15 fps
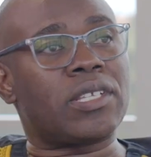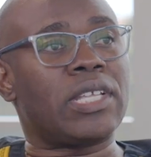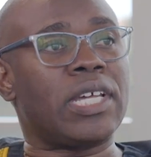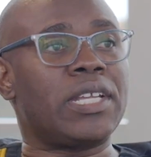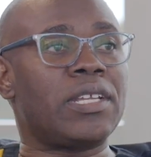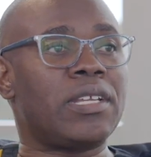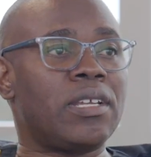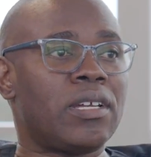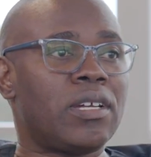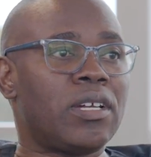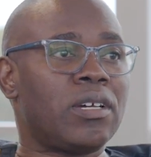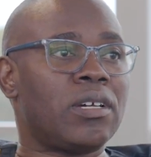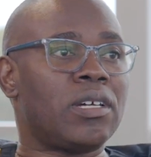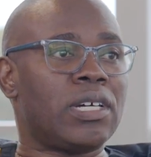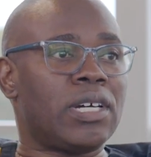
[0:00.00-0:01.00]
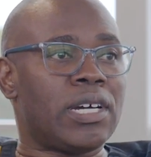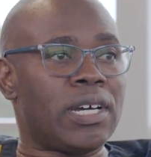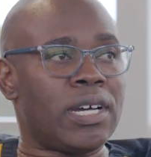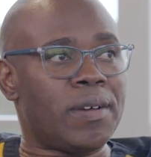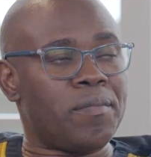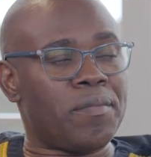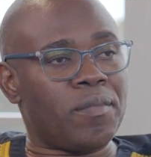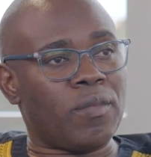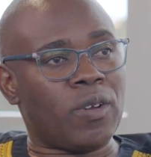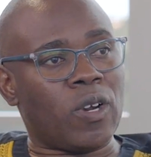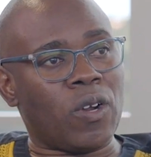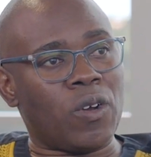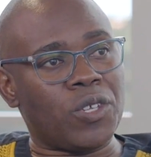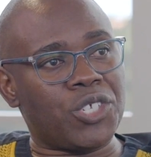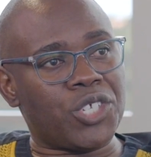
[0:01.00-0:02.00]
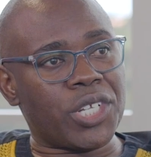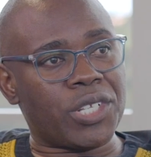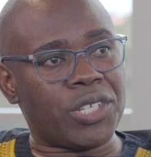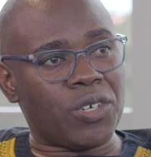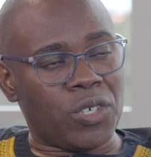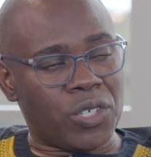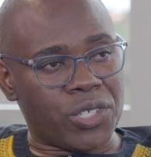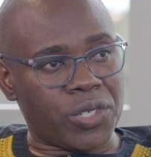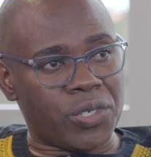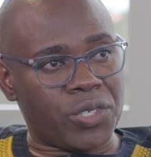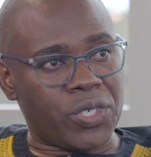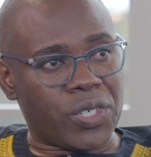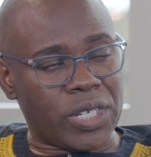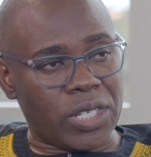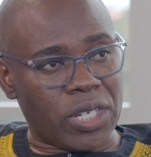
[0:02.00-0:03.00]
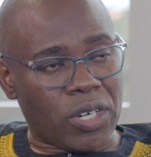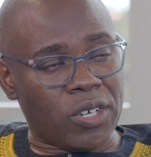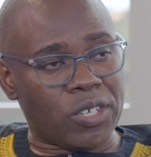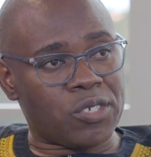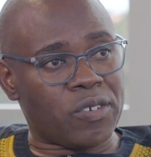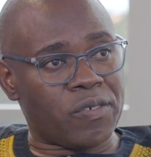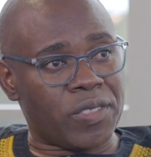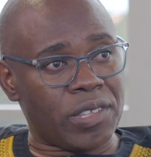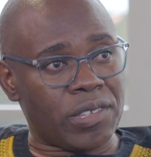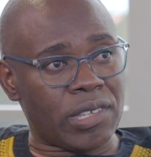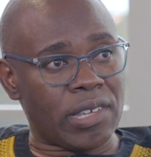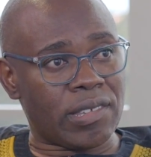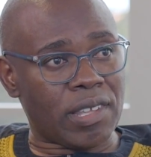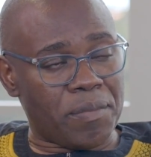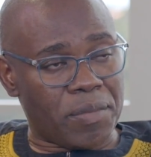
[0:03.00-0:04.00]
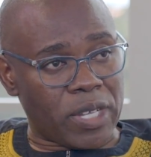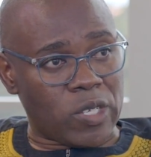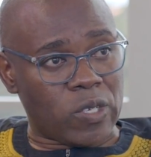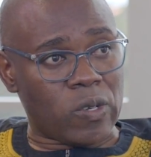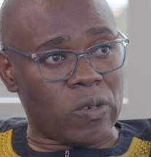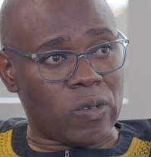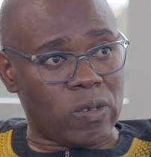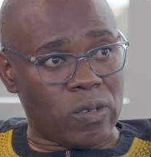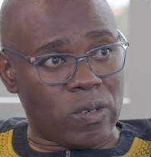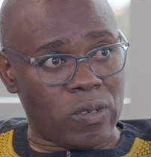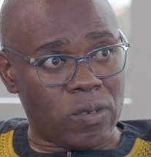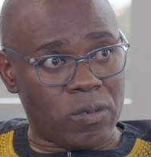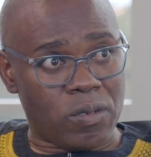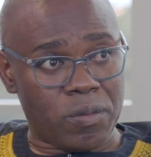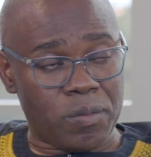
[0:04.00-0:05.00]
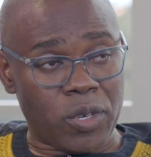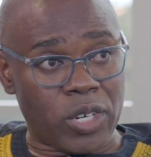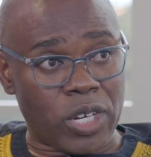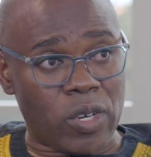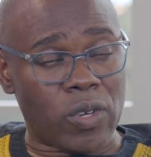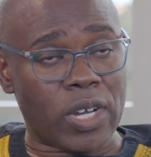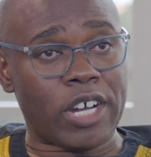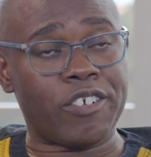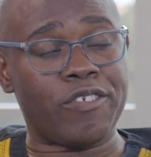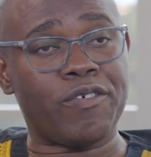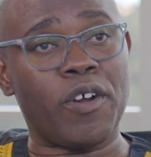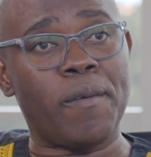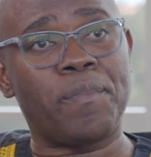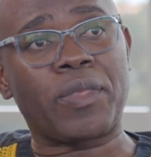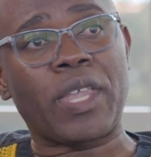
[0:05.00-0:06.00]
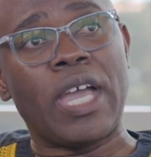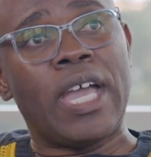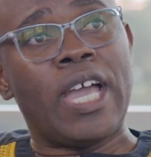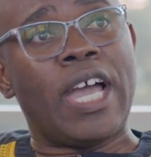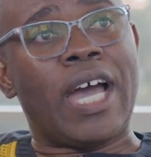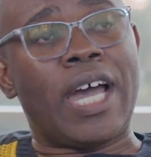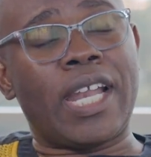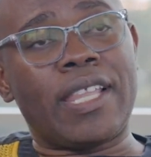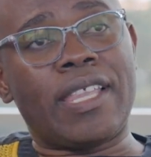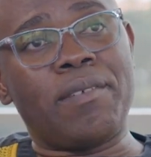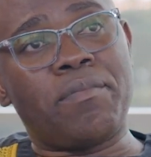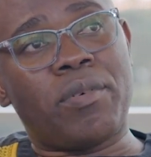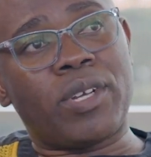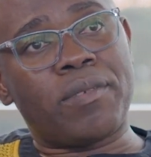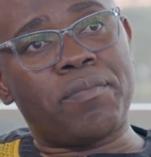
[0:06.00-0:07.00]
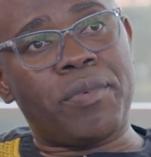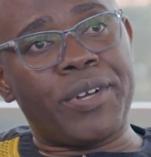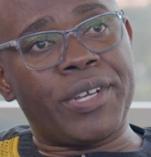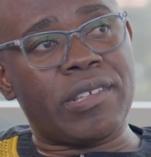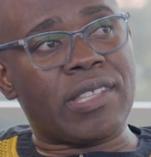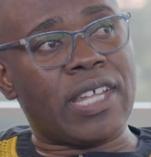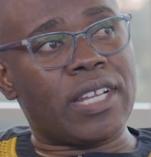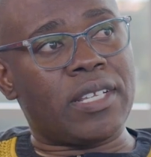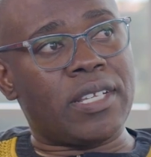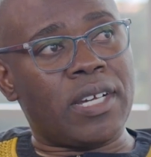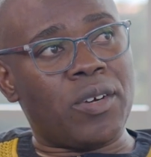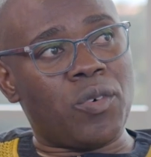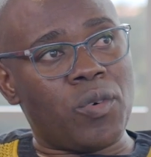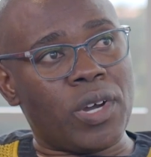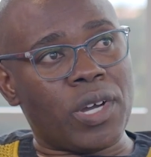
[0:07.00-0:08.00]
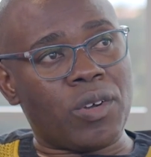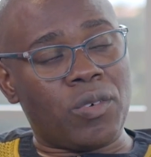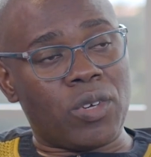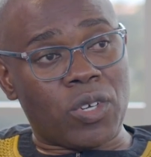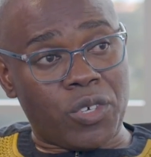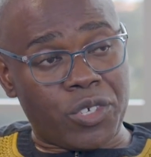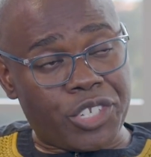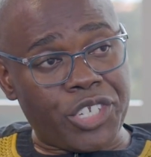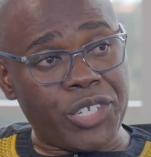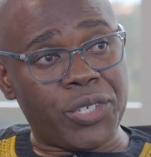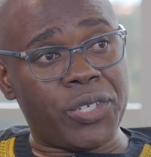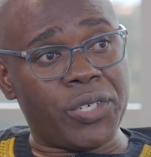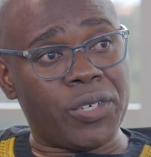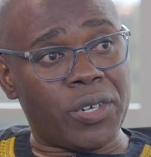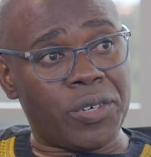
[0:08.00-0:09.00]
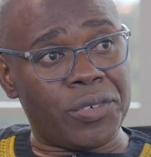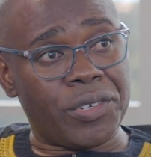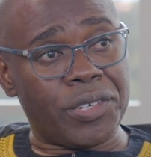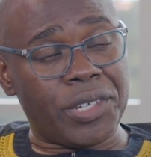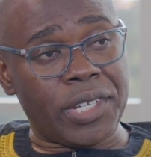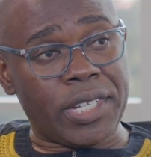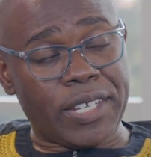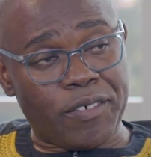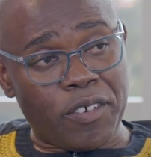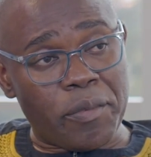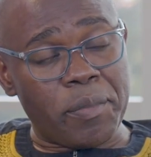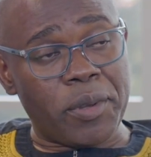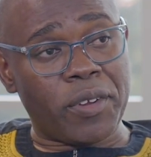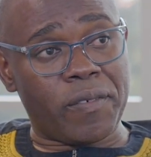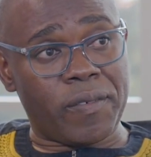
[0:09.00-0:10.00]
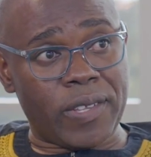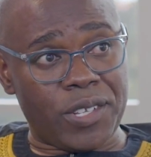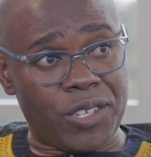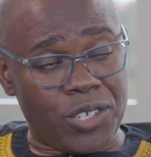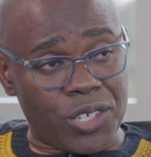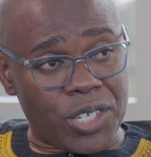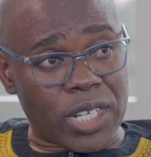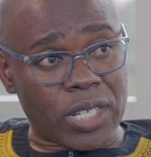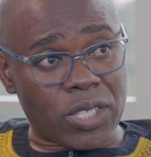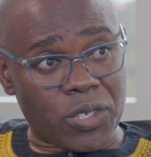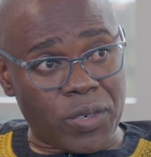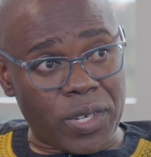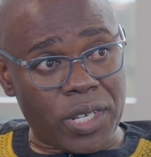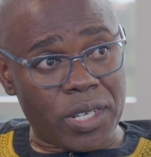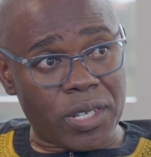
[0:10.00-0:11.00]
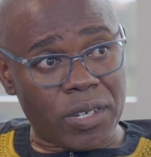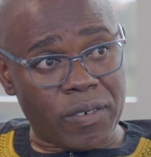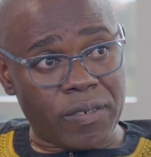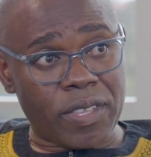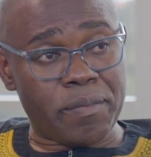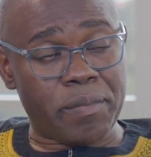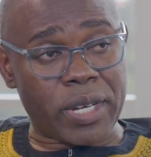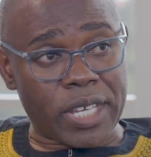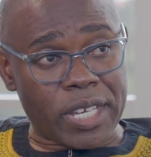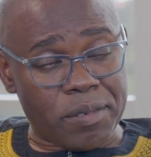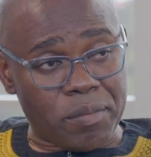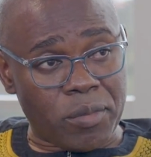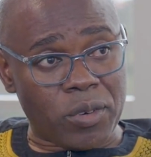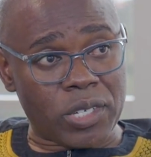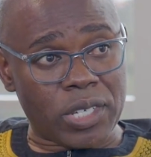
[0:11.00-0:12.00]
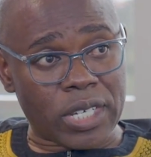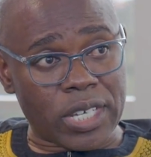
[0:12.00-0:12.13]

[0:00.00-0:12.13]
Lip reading: then launch it also during the course of this year, something to be on the lookout for. Another important point is that work will continue on the development of the digital twin of the brick and mortar